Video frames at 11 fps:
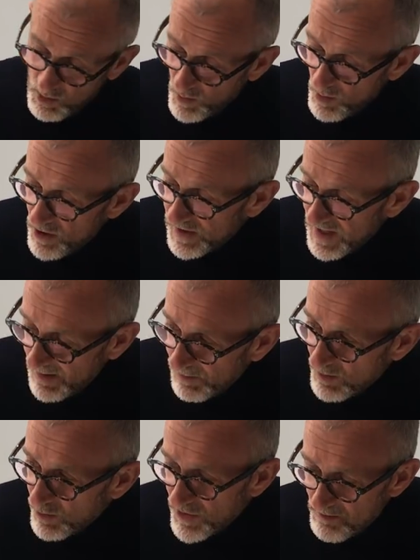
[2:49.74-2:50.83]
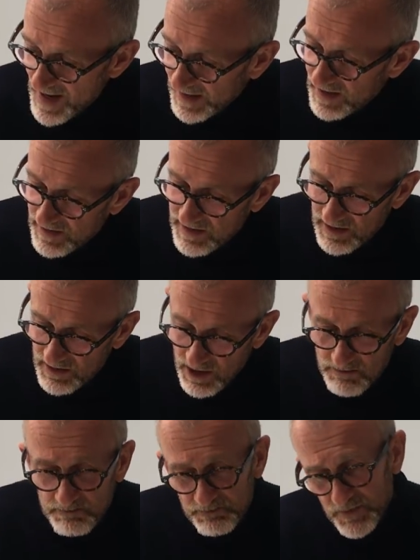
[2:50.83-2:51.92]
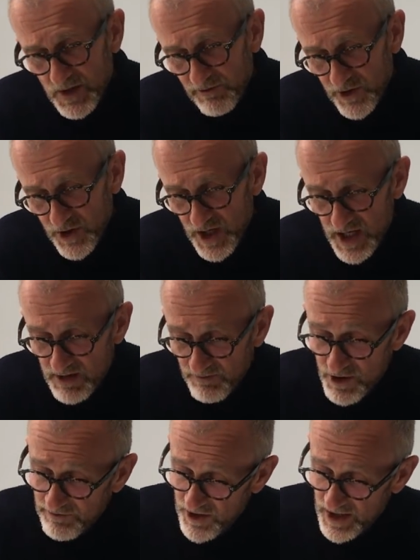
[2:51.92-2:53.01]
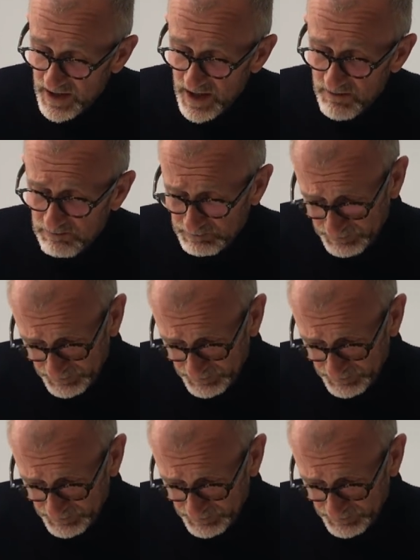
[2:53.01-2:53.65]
We weren't happy with the magnet system for the viewfinder.